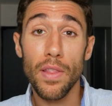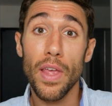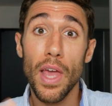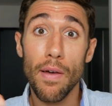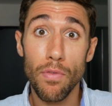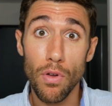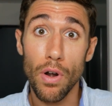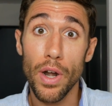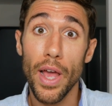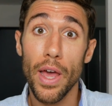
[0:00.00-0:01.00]
and they have
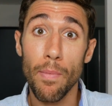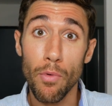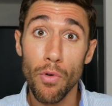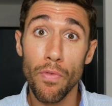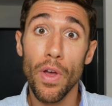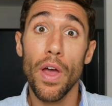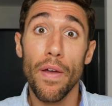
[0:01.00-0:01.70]
learned how to move